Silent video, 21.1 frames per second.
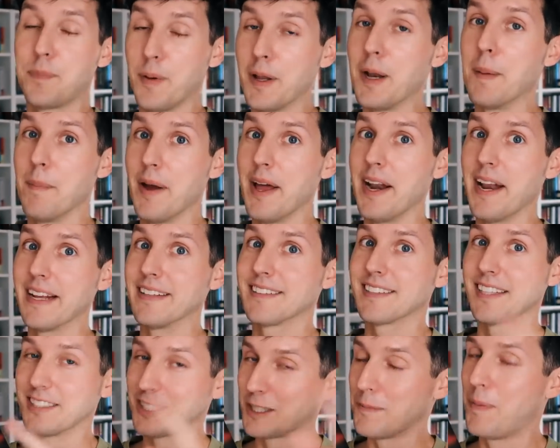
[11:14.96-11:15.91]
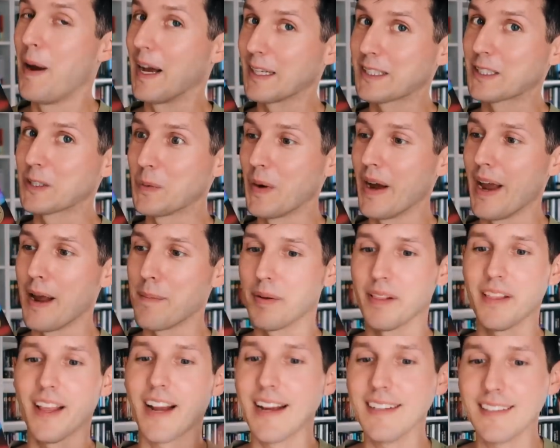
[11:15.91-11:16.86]
been a minute since she passed away, but,
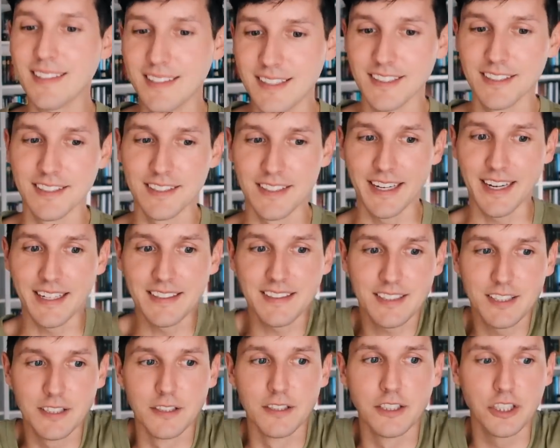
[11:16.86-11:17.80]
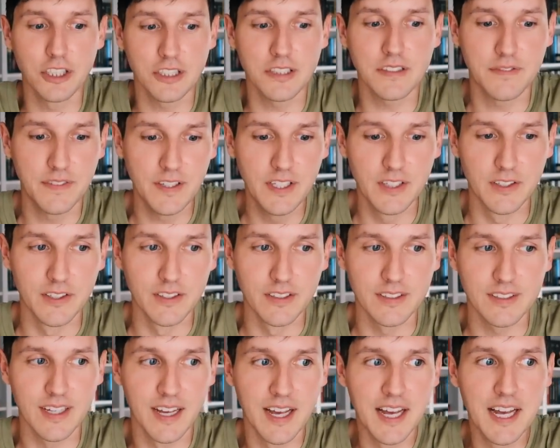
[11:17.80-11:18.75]
like, I still, like, it still just
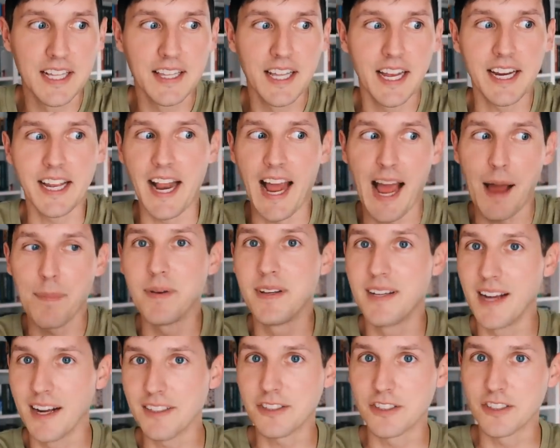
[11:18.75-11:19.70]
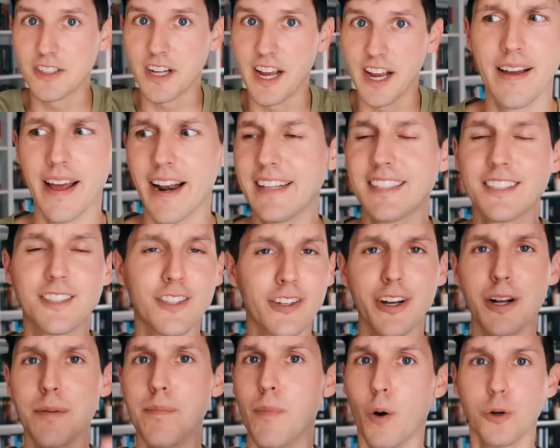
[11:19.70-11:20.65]
feels like it happened yesterday, and I still
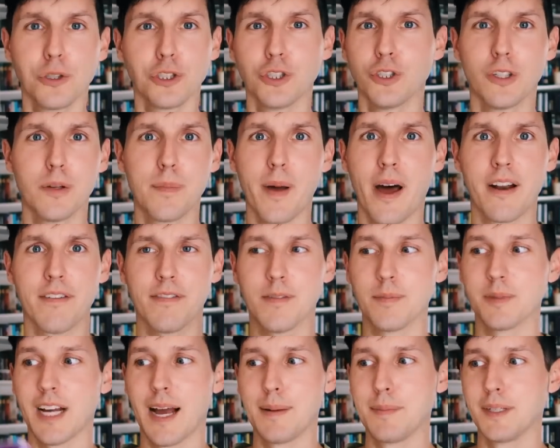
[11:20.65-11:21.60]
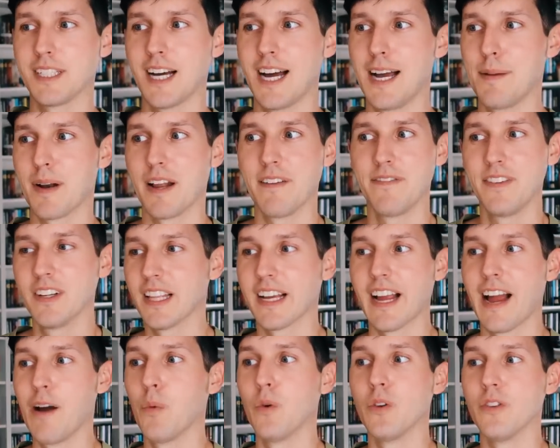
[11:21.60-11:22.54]
get emotional about it from time to time, and I feel like
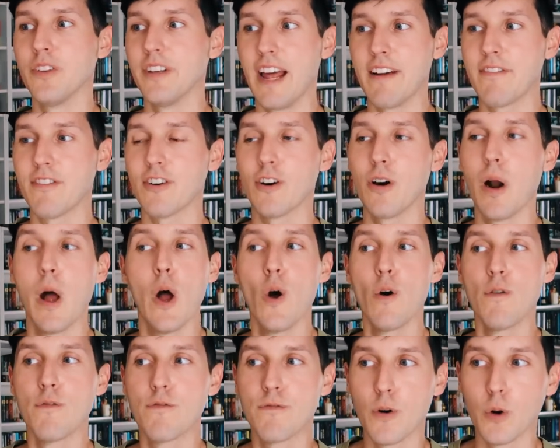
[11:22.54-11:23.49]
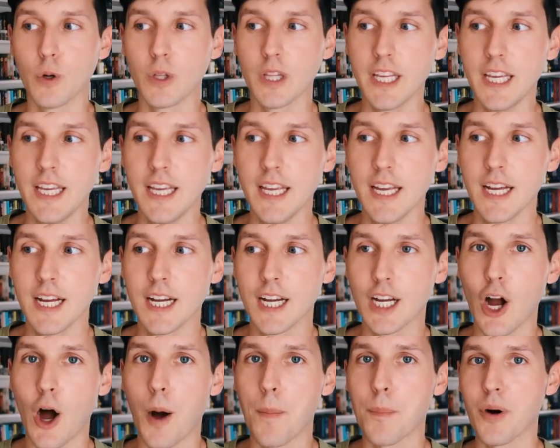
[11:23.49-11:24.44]
I will never fully
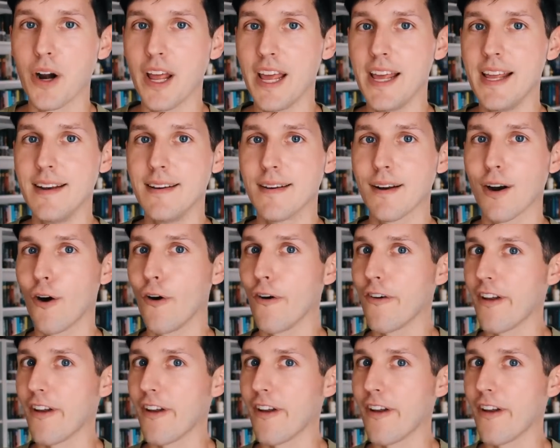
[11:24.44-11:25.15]
comprehend her